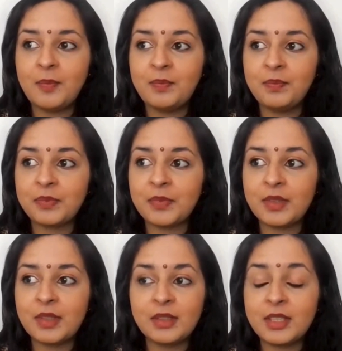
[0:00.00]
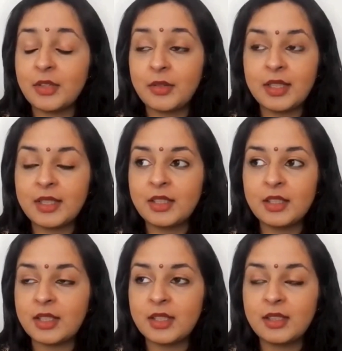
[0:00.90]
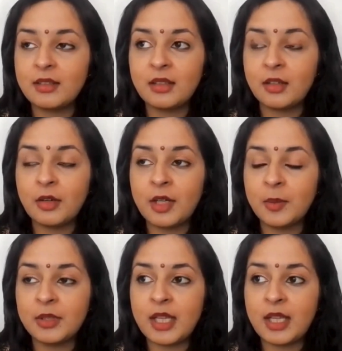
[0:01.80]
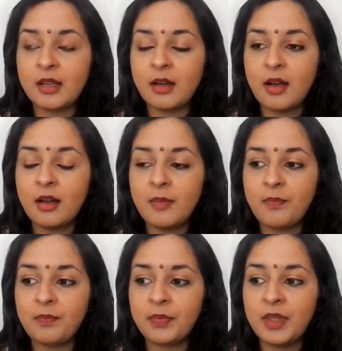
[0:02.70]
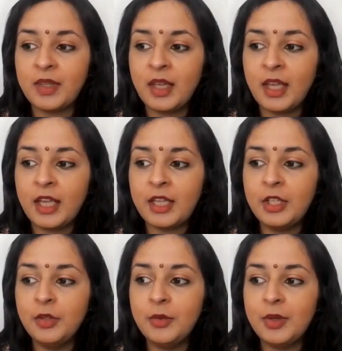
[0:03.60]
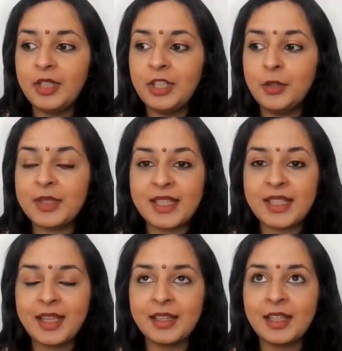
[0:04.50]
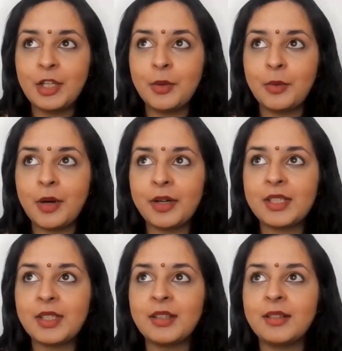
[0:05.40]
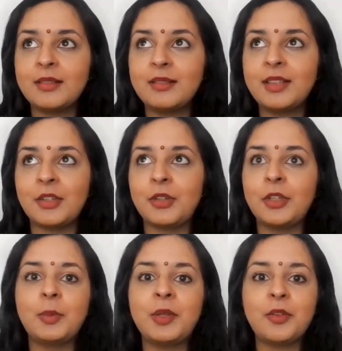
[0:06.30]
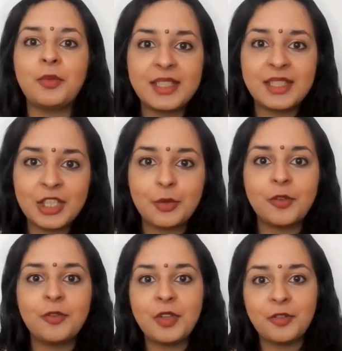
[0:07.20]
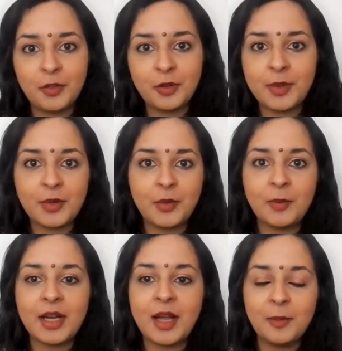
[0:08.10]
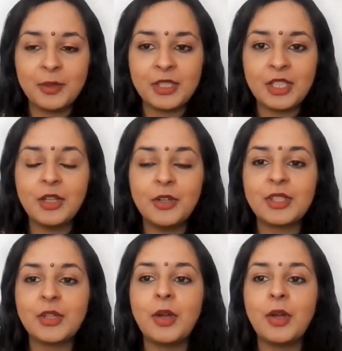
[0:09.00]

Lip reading: Um, so that's just incredible to hear. You were saying that you were worried that, you know, you could be arrested, you were fearful about what might happen to you.